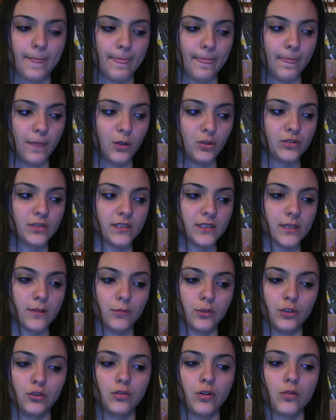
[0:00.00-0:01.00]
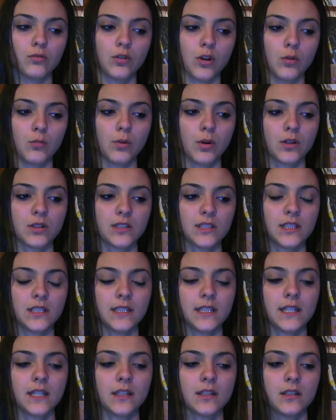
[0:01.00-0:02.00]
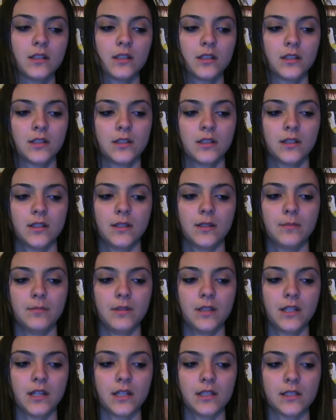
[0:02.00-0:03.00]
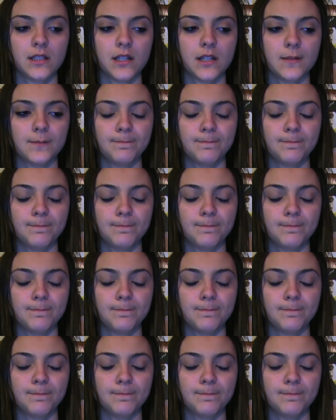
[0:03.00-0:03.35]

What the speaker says: losing someone you don't know personally, because